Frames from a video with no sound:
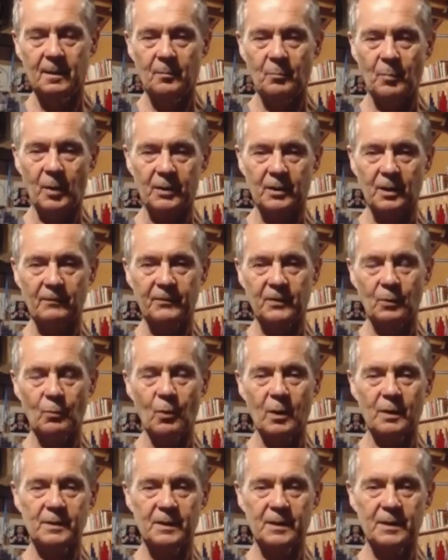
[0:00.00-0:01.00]
But after
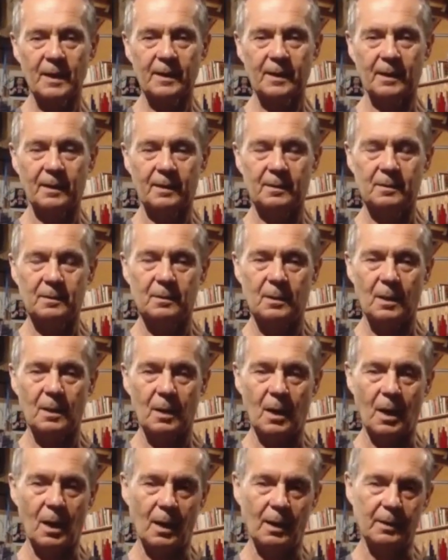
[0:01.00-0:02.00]
1 second,
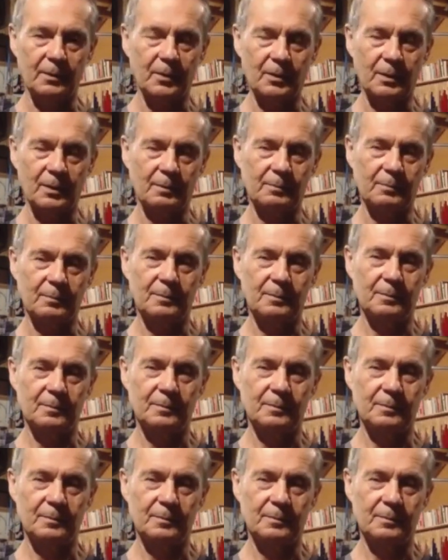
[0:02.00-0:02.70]
the